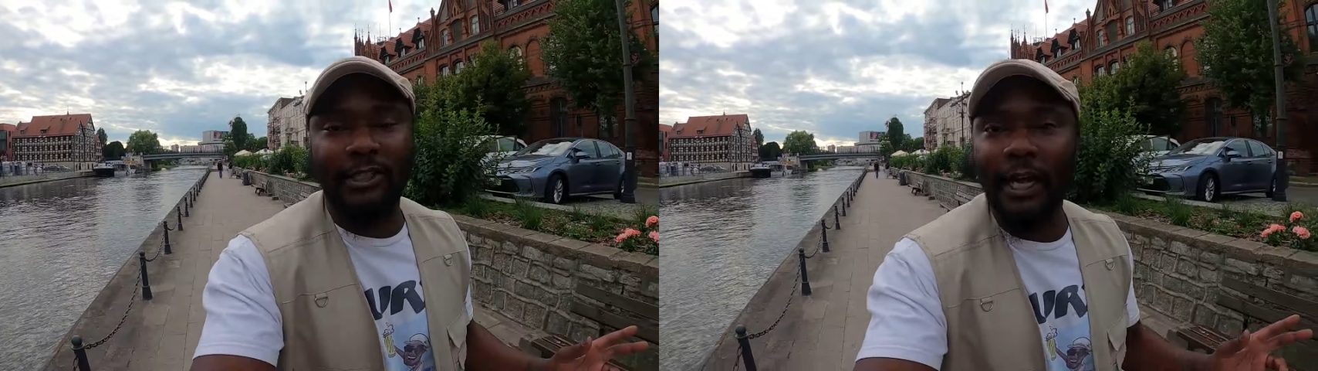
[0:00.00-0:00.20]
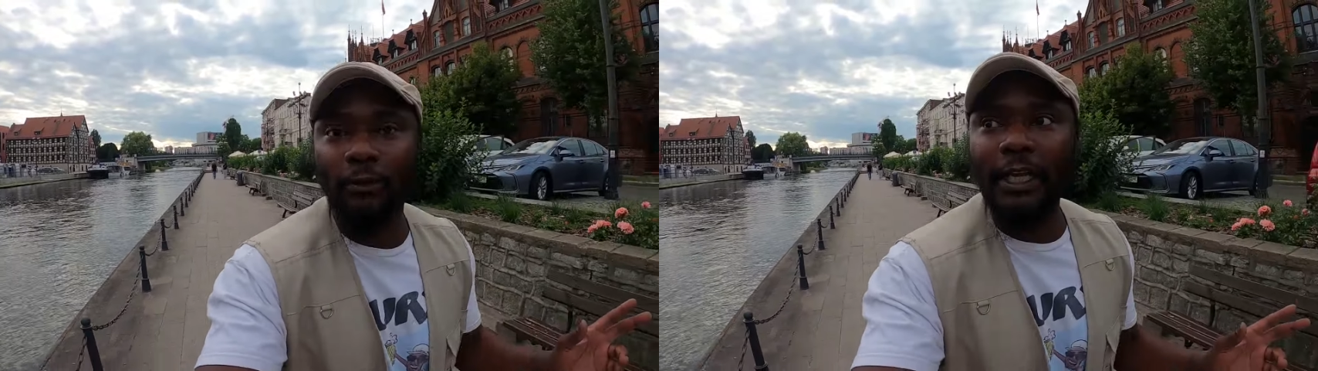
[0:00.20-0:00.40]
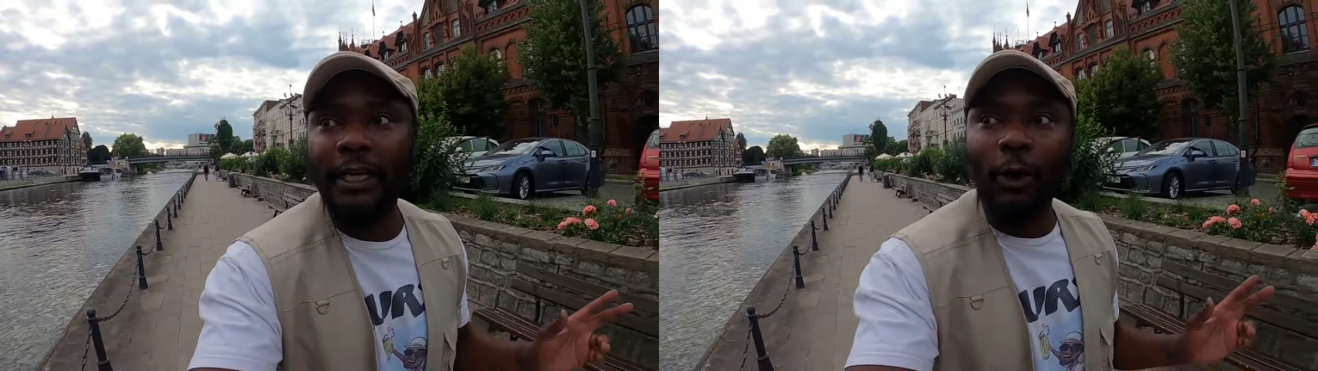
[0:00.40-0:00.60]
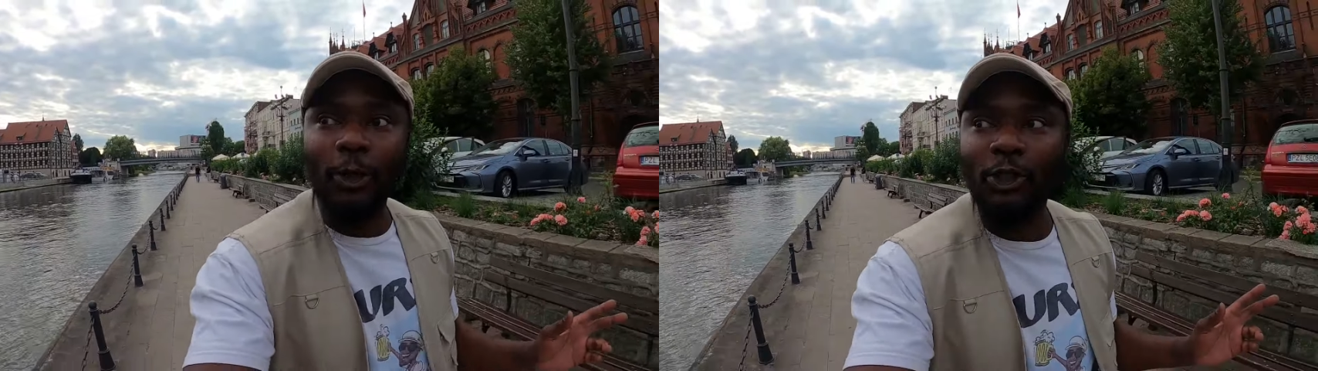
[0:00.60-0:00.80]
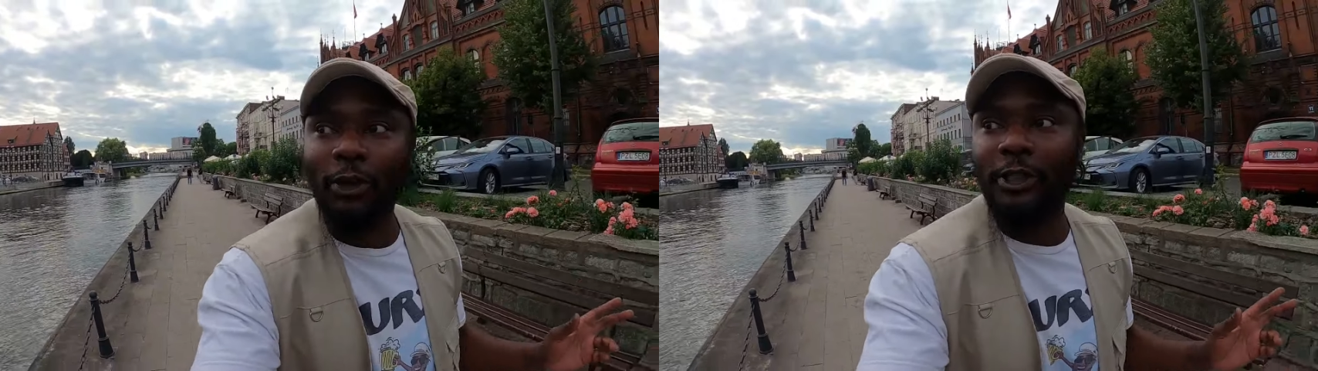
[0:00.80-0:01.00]
Is that
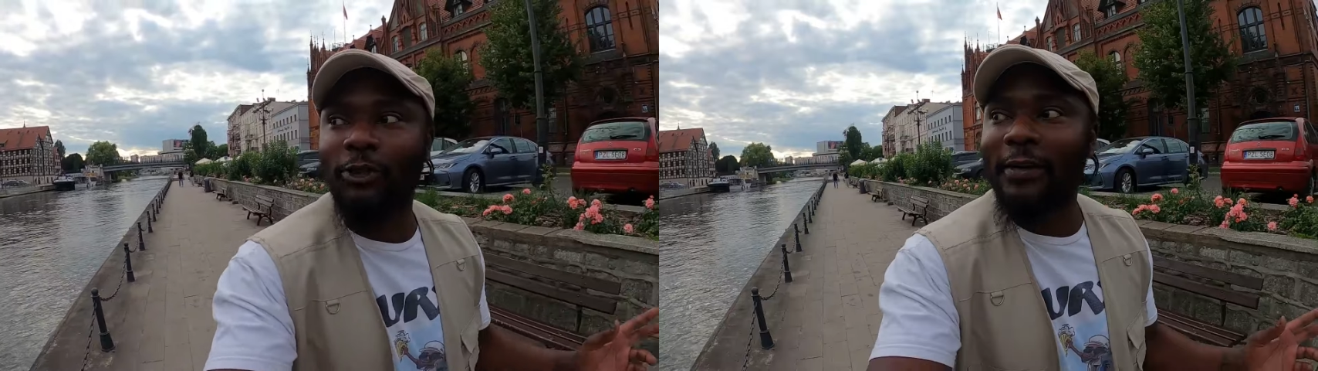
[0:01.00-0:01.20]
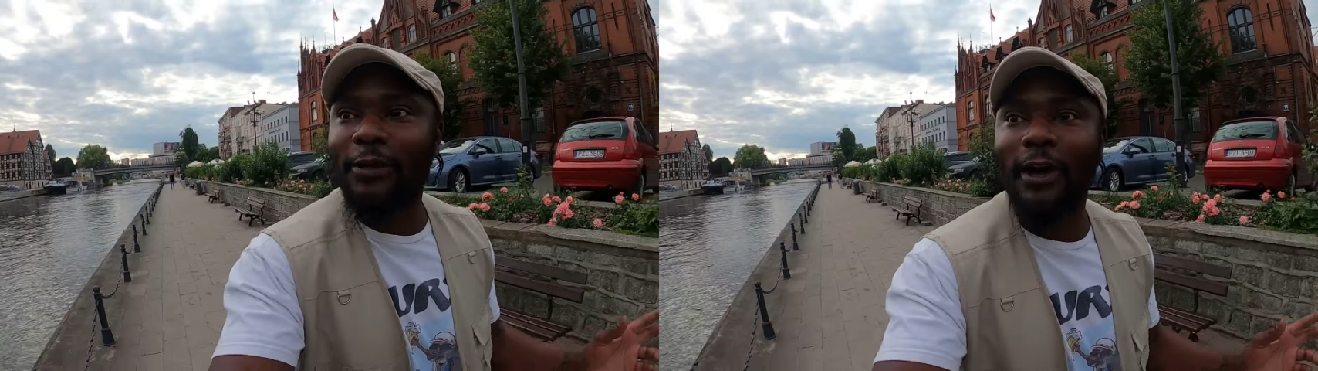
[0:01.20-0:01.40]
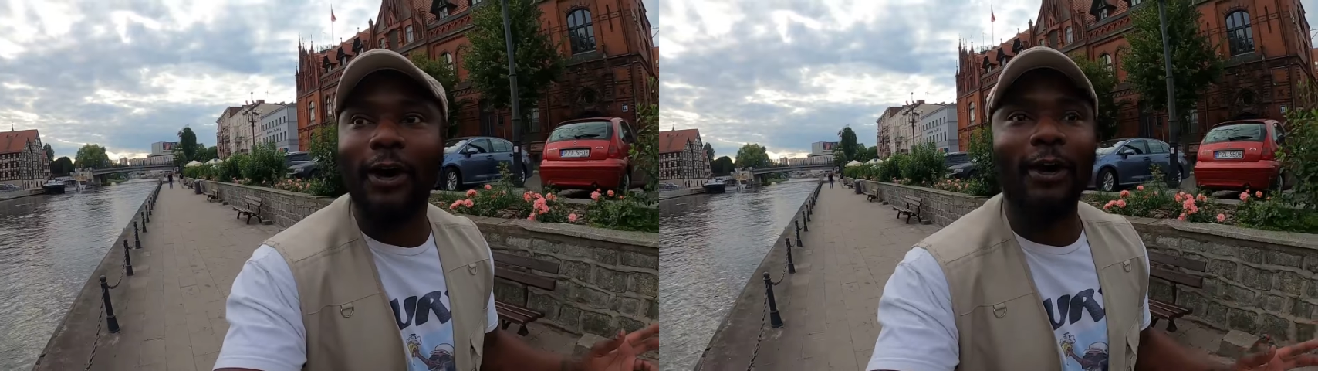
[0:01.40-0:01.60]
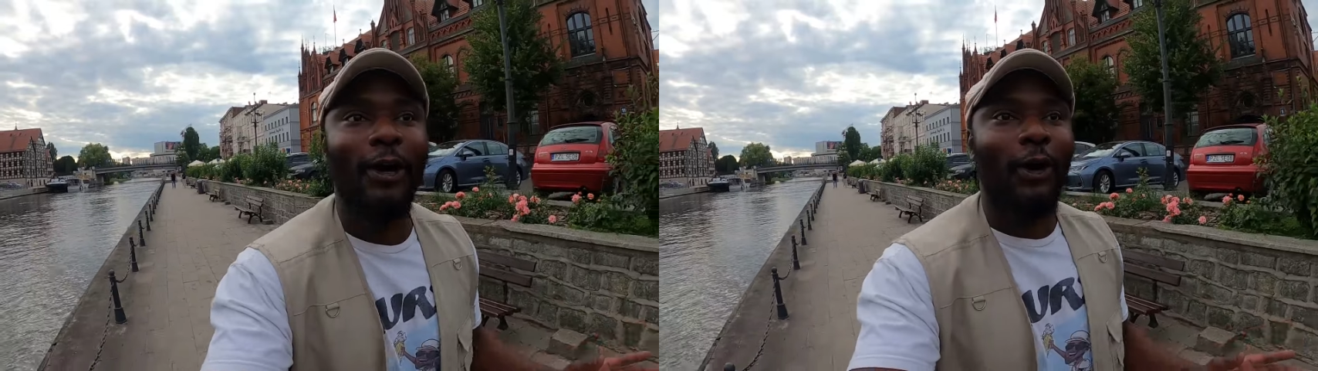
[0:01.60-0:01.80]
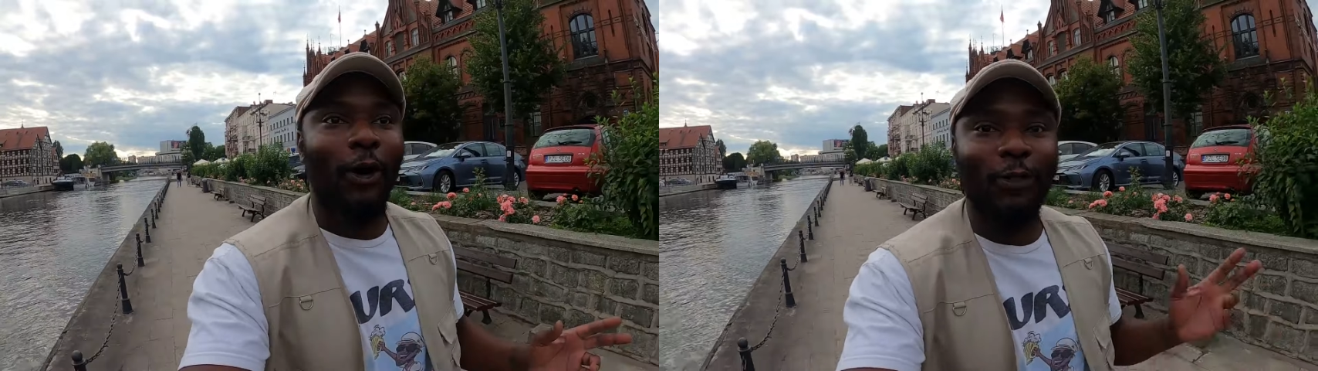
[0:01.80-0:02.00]
really Andre Traveler
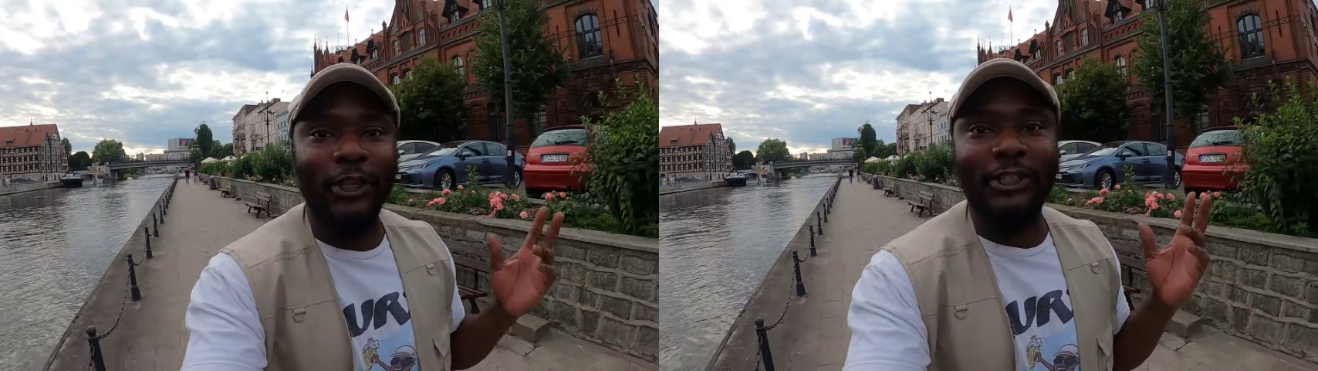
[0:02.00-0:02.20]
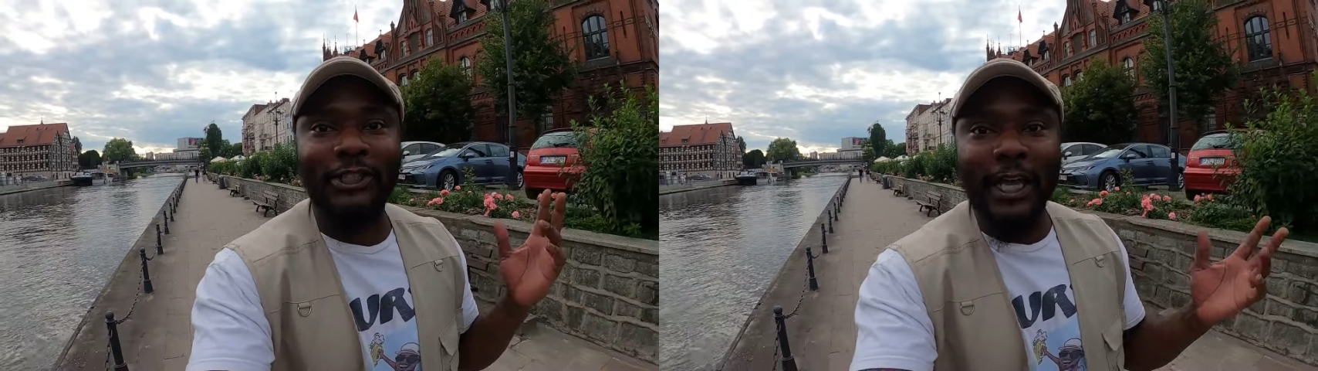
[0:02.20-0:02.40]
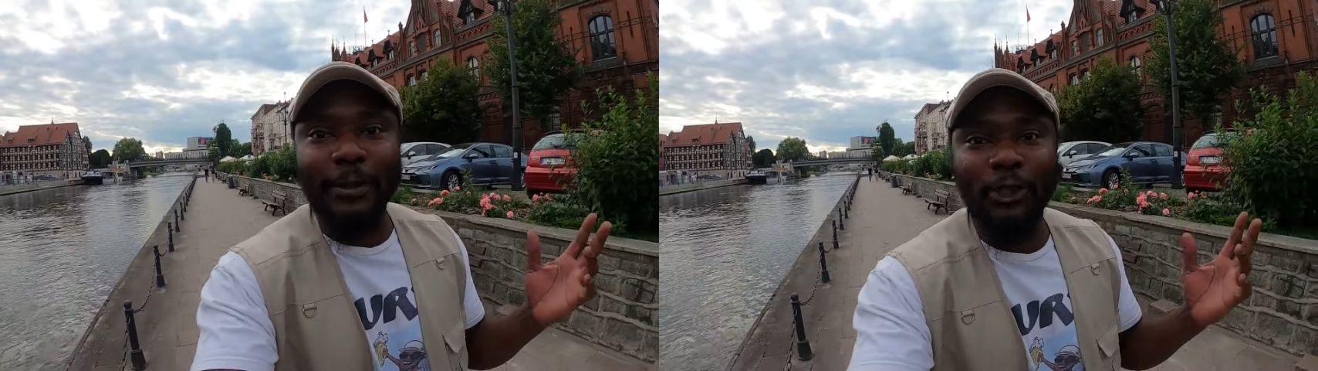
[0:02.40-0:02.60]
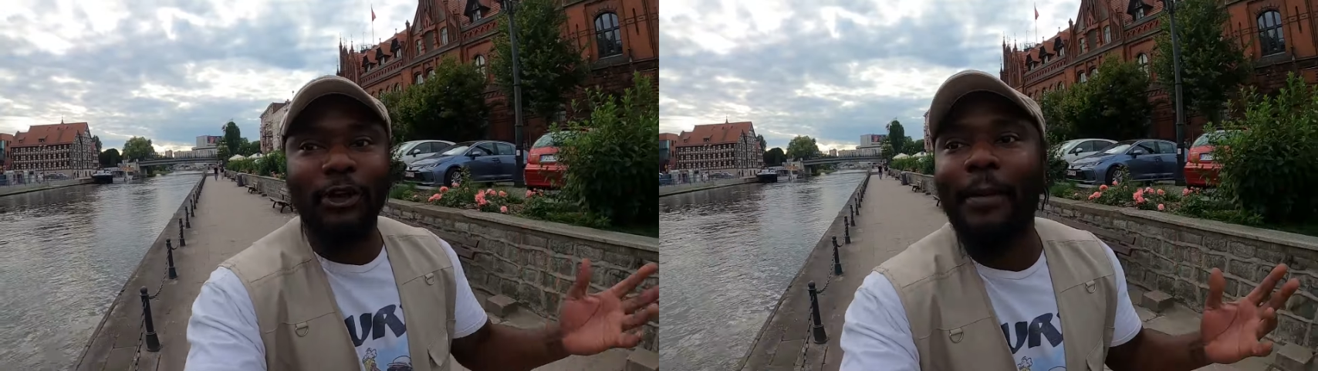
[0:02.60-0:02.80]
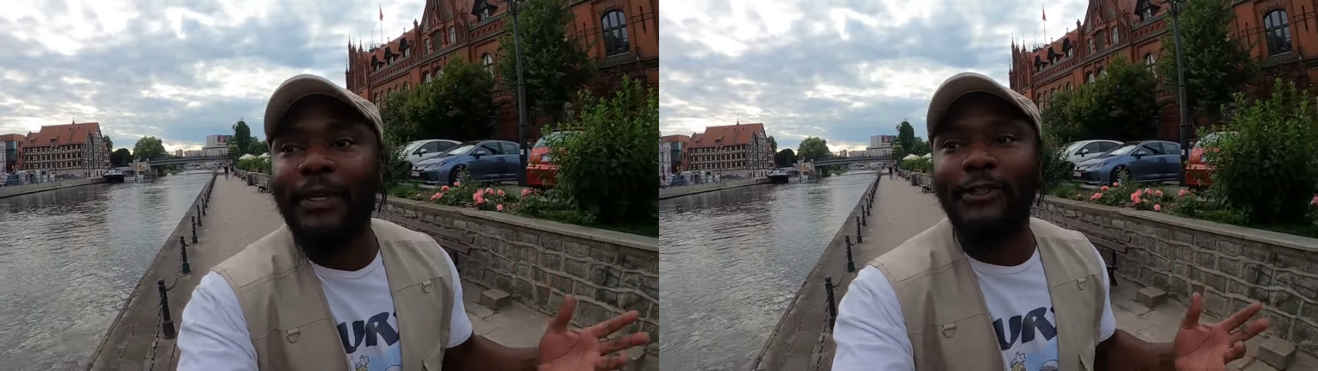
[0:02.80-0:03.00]
on the
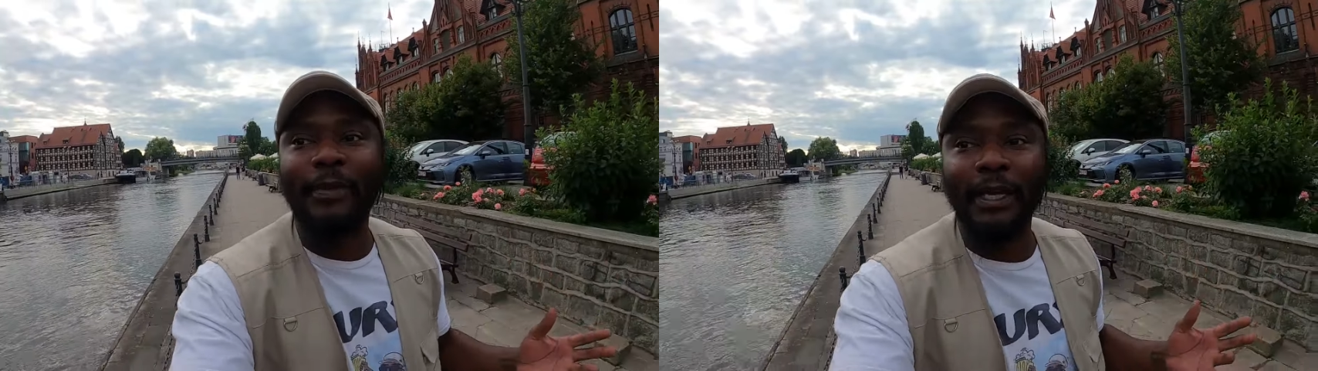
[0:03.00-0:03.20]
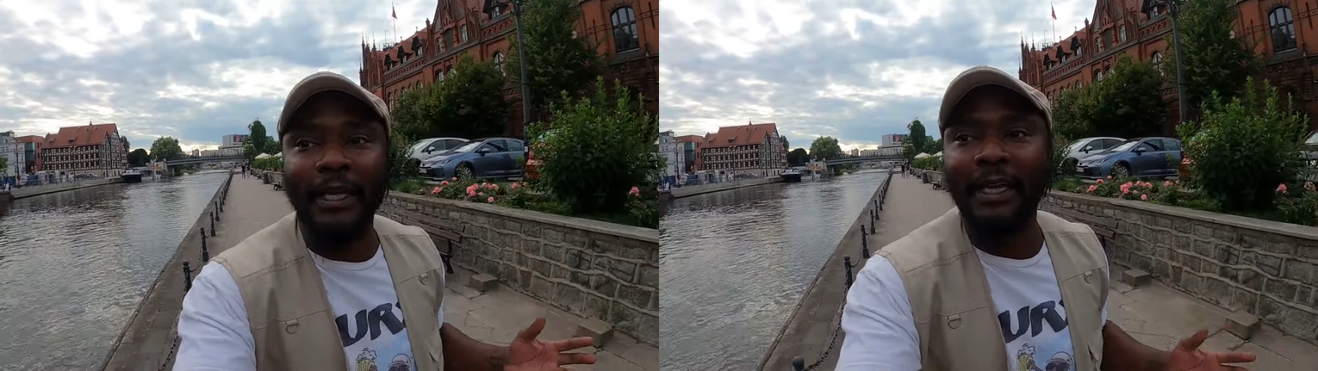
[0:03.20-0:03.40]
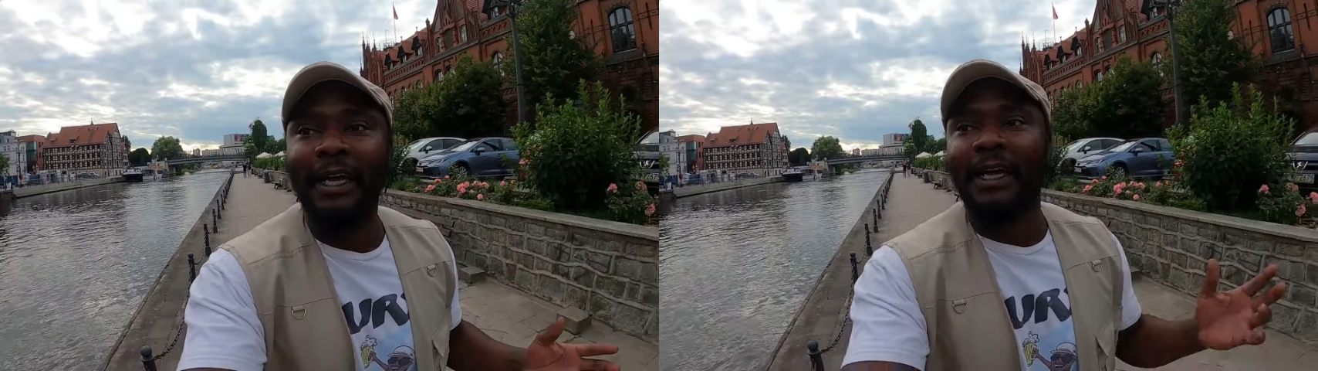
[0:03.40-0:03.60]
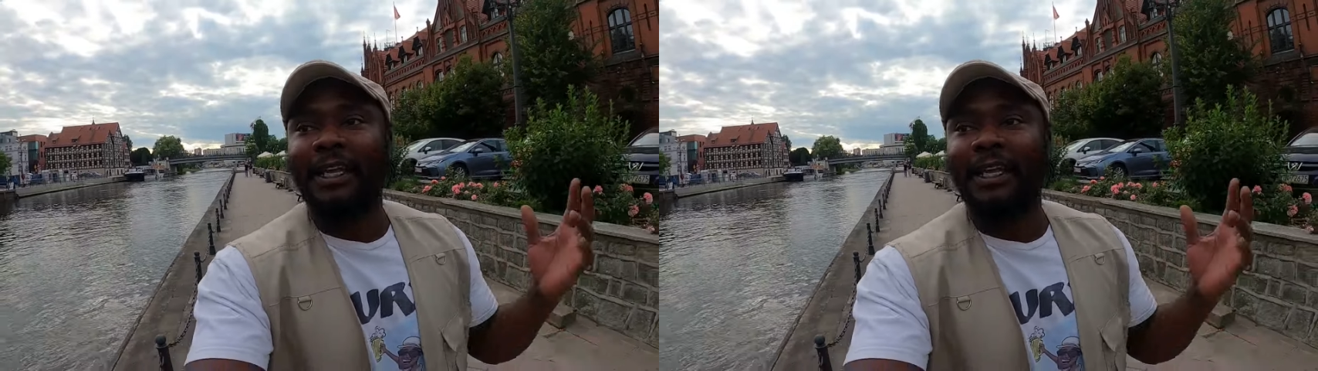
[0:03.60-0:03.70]
same tram as me?